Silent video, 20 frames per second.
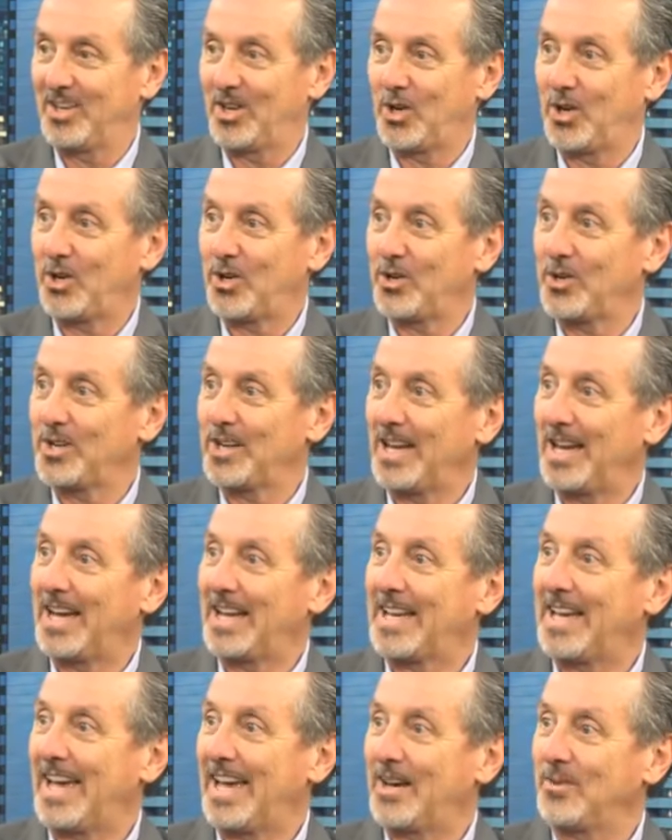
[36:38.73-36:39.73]
her
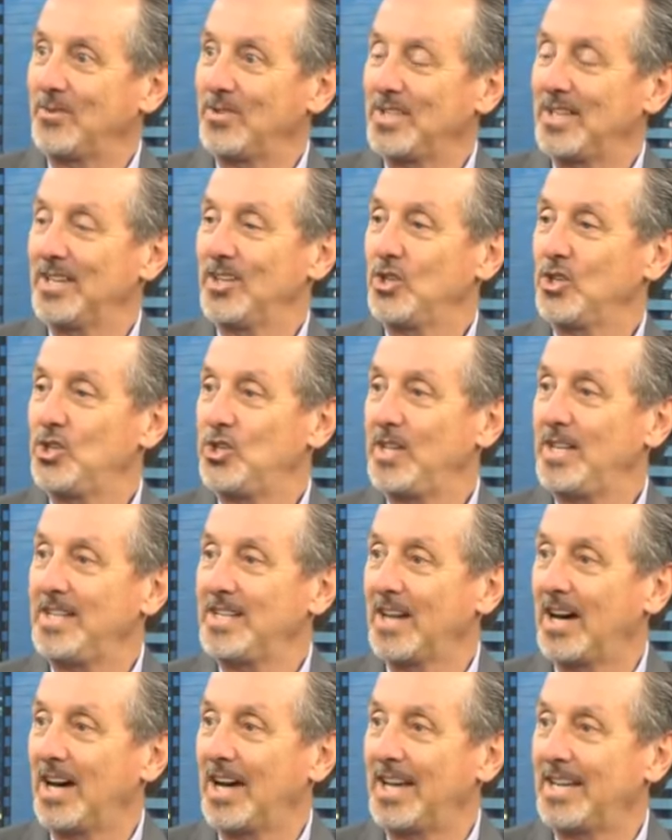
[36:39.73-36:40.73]
account, she
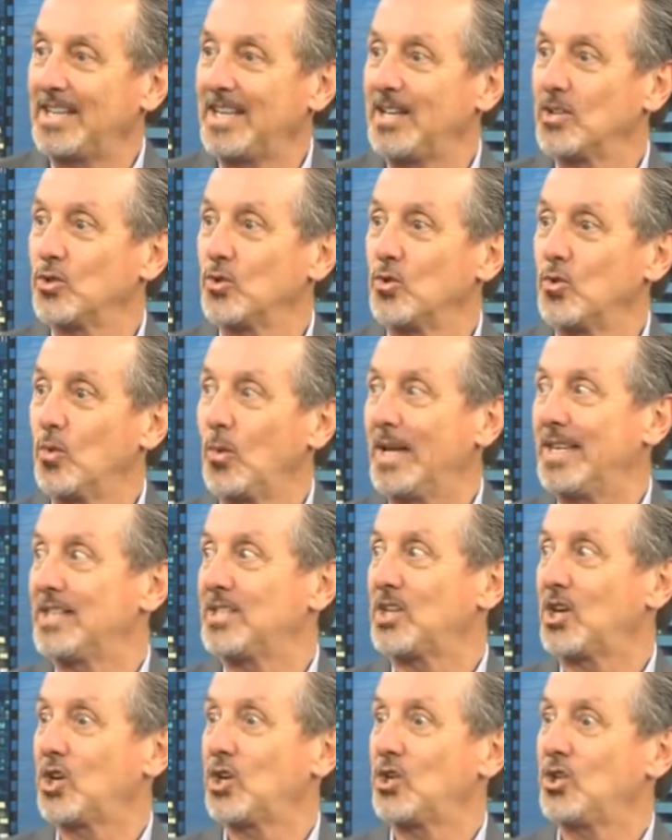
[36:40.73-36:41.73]
died, it all went
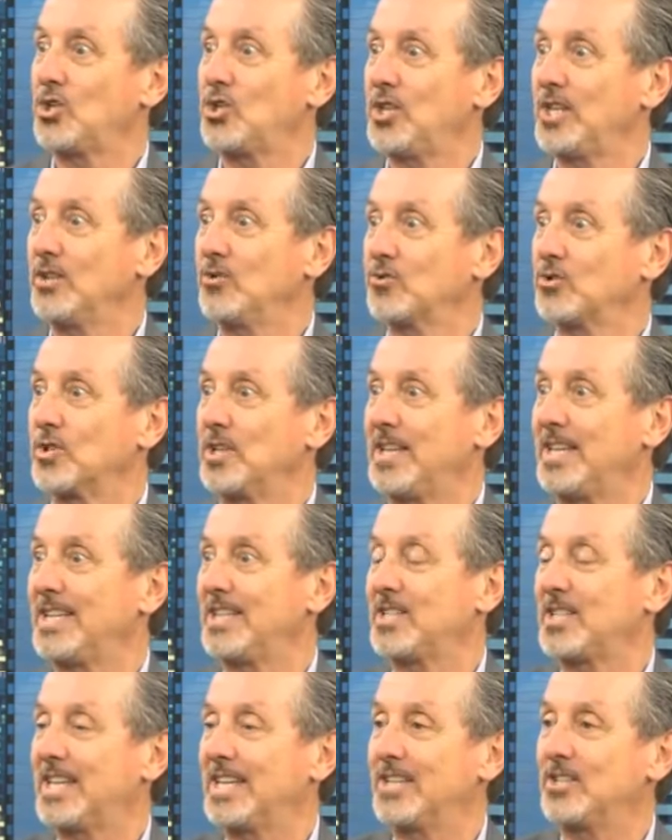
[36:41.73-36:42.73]
to her children.
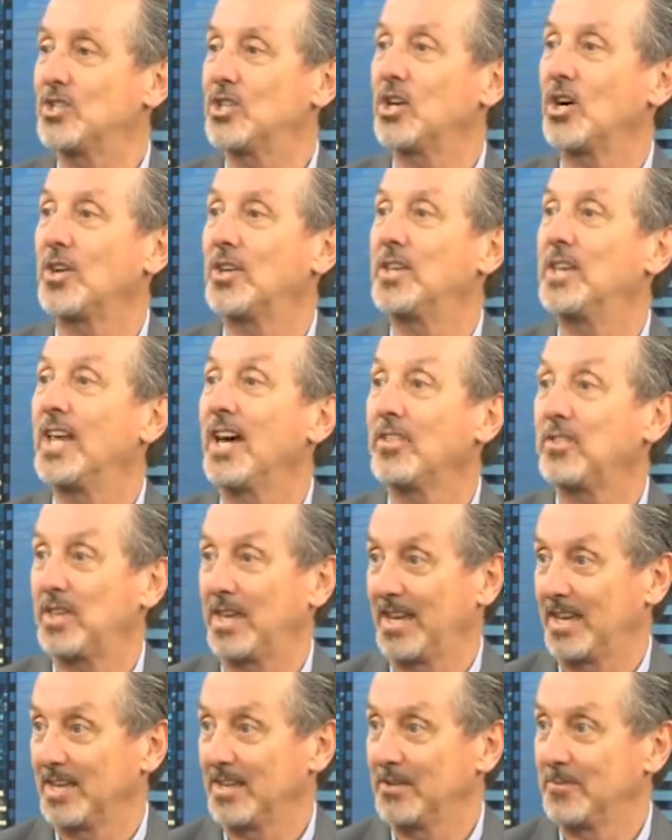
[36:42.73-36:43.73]
His kids got
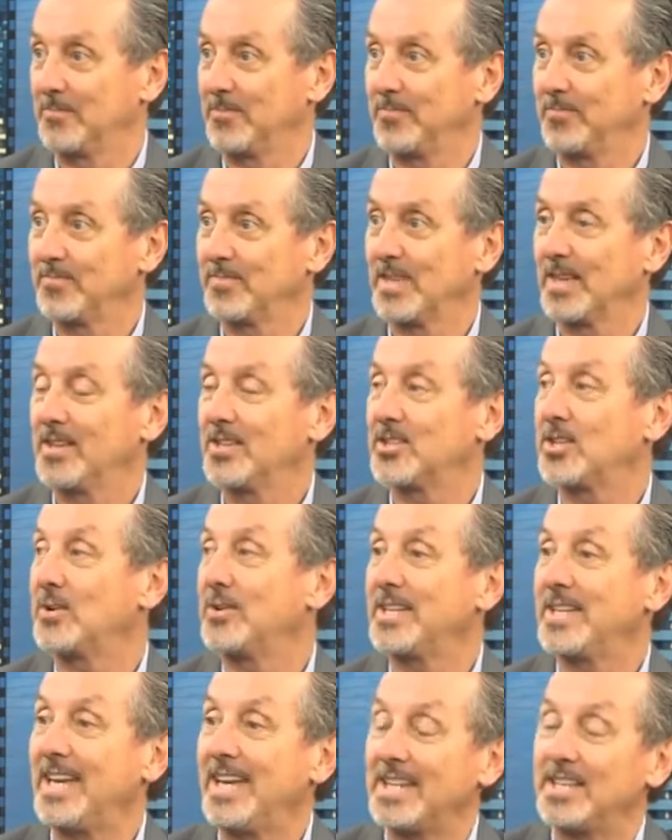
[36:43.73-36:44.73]
nothing. Mm -hmm. So,
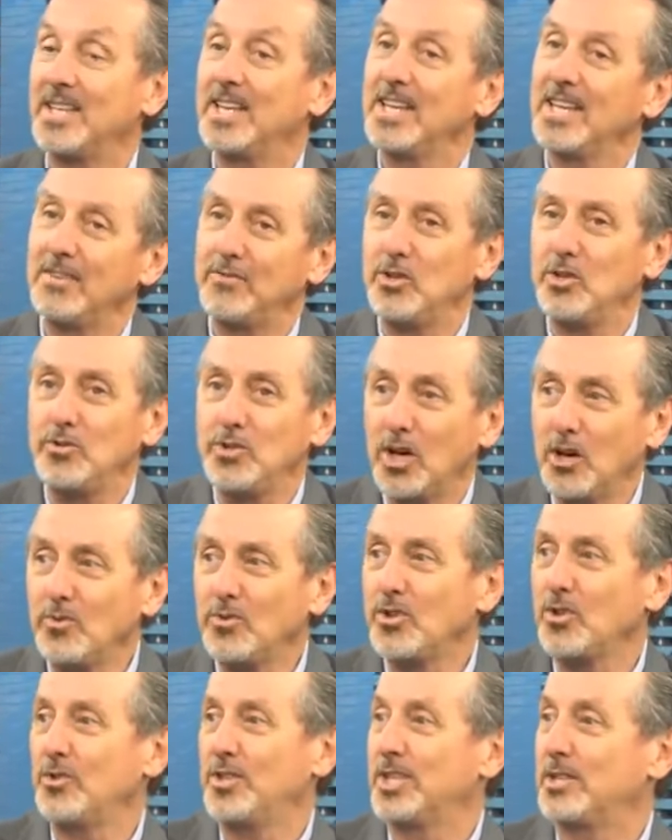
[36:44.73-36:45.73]
again, if you
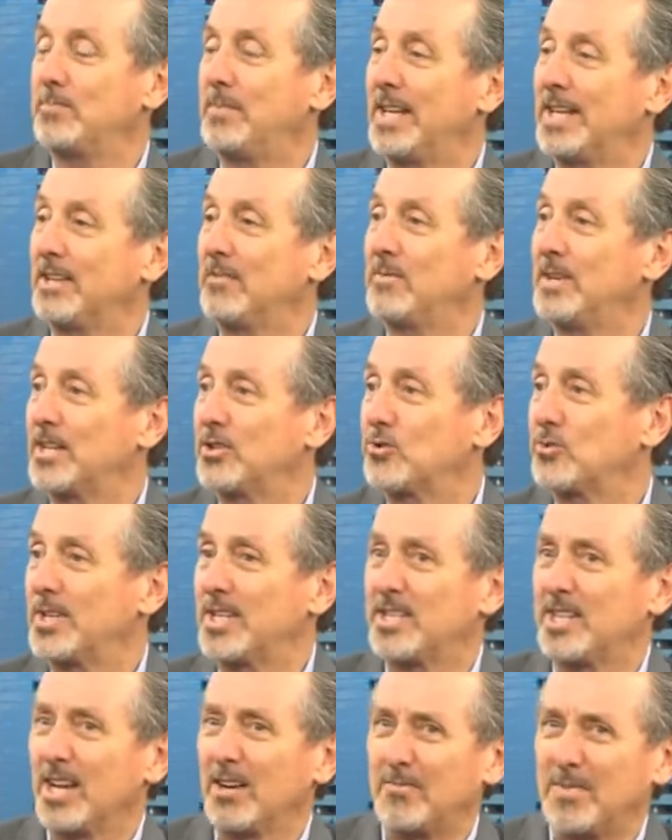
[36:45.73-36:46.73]
don't do this beneficiary
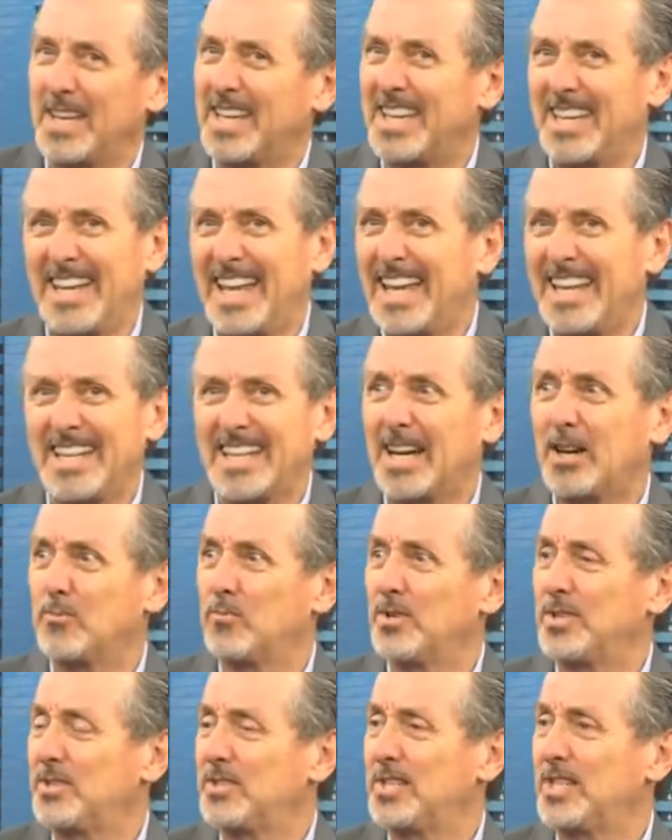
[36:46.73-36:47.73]
stuff, it can end up
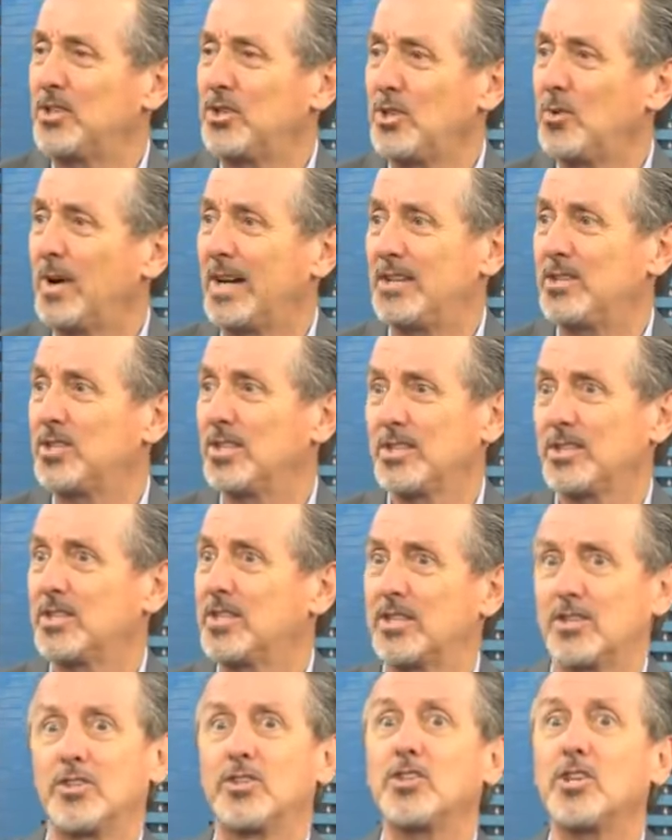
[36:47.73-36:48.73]
with situations
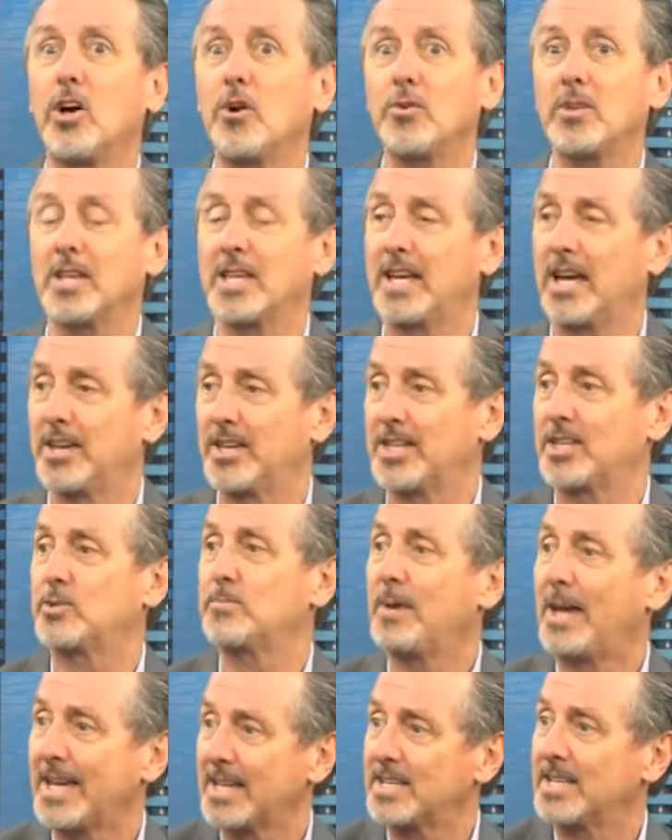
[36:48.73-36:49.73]
that are totally
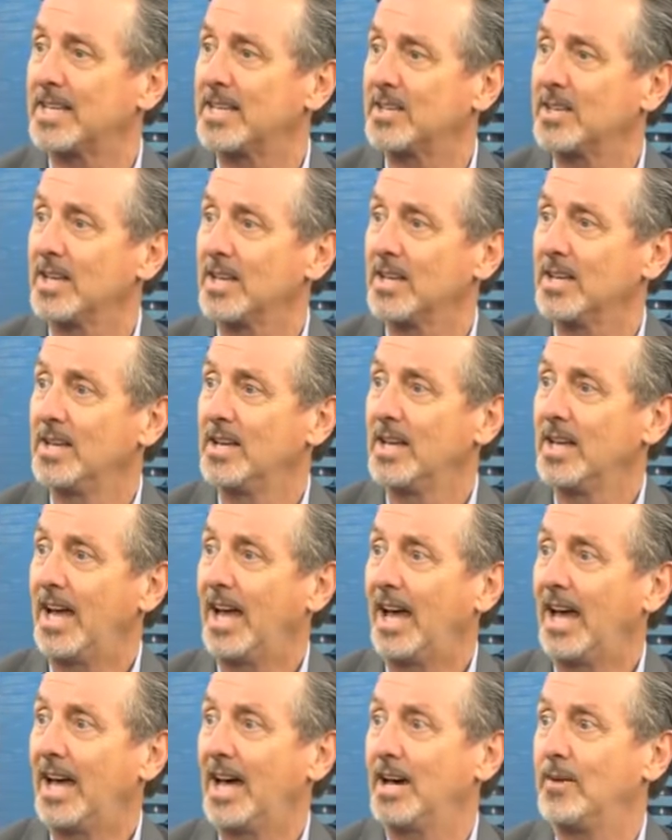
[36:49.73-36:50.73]
unexpected.
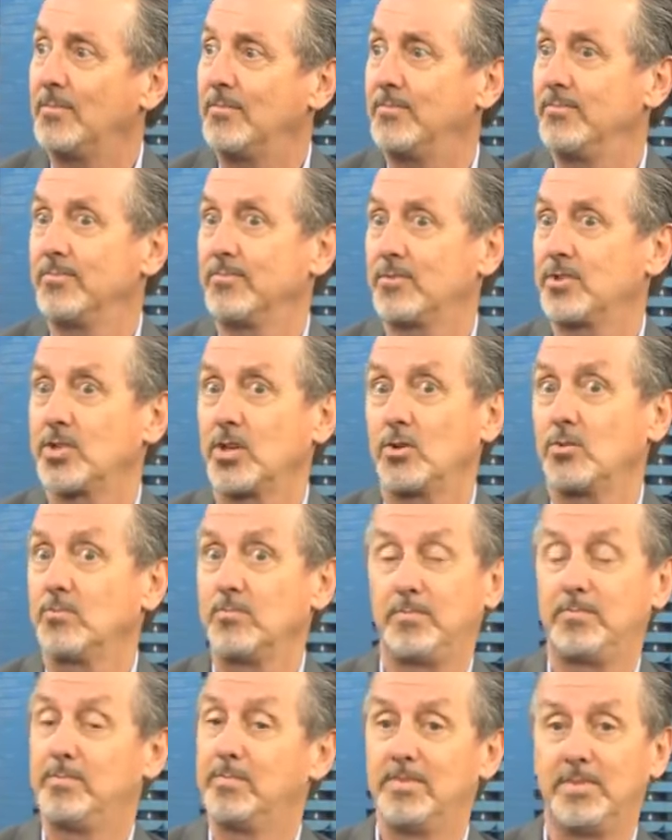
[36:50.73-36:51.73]
Um, so
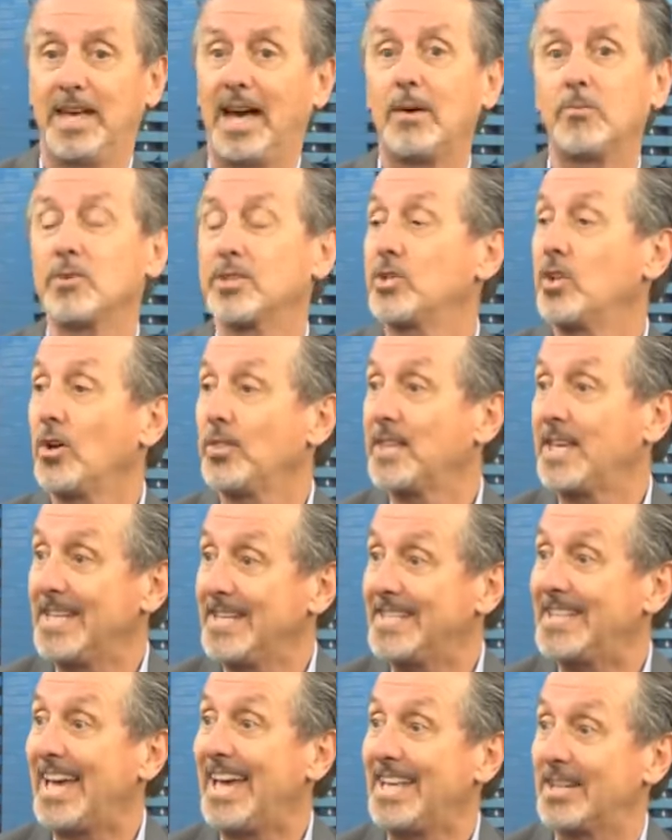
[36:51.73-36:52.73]
that was not the
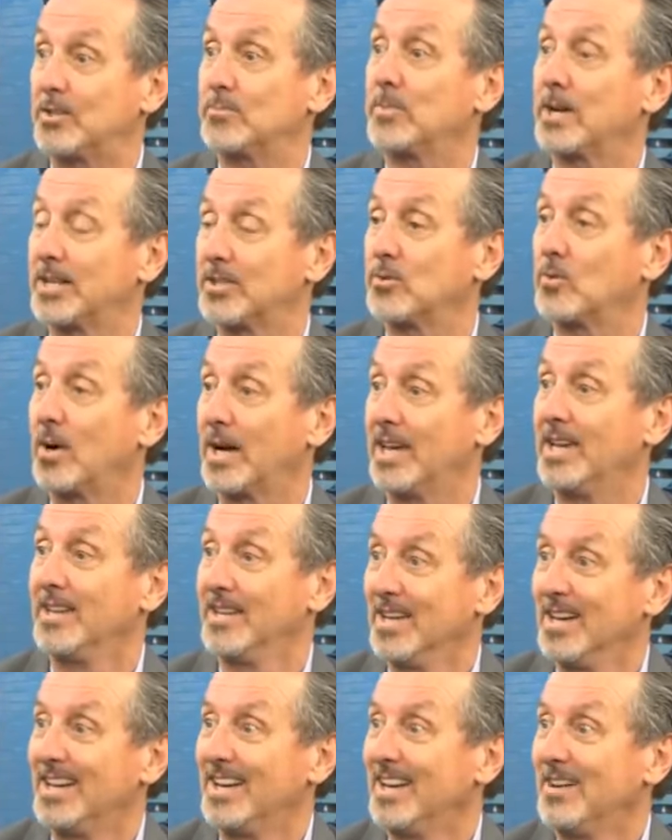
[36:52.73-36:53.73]
intent, by the way,
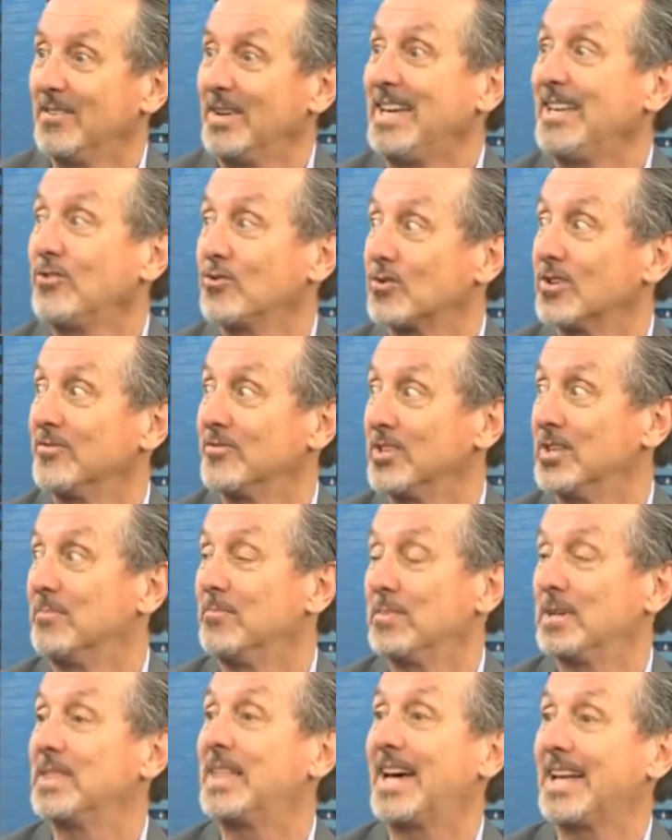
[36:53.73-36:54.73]
of mm-hmm. either of
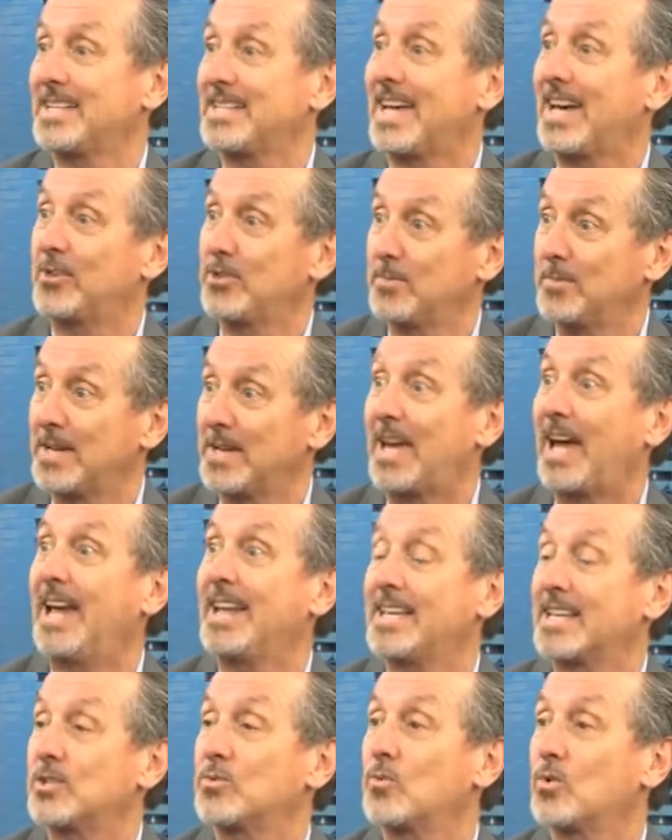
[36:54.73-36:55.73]
them, but mm-hmm. that's how the
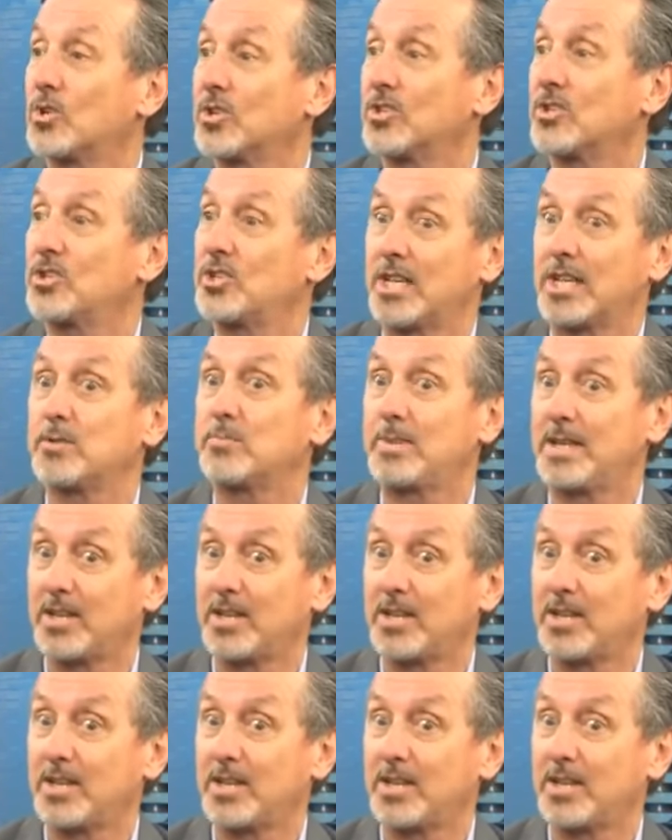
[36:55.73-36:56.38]
mechanics work just